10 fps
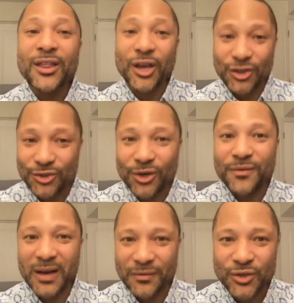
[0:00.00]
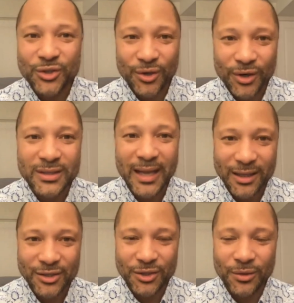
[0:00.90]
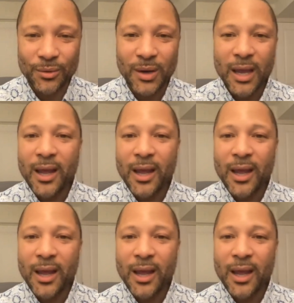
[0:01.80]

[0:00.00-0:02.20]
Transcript: The conservatives sure as hell do.